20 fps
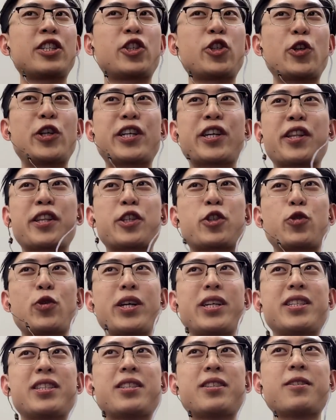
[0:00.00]
shooting on the
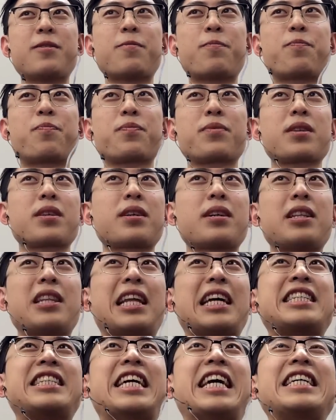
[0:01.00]
streets,
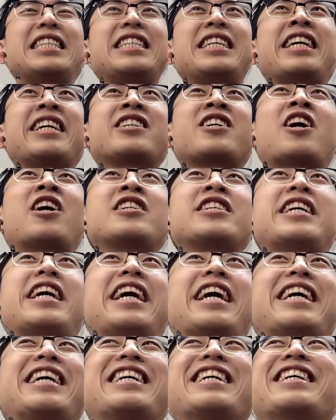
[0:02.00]
like Jay Z and
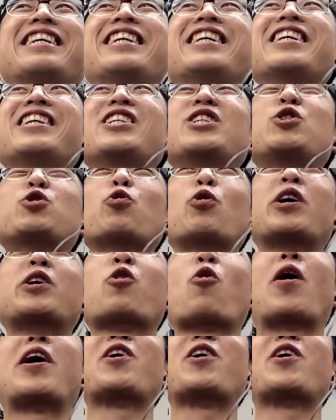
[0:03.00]
Kanye, do it cray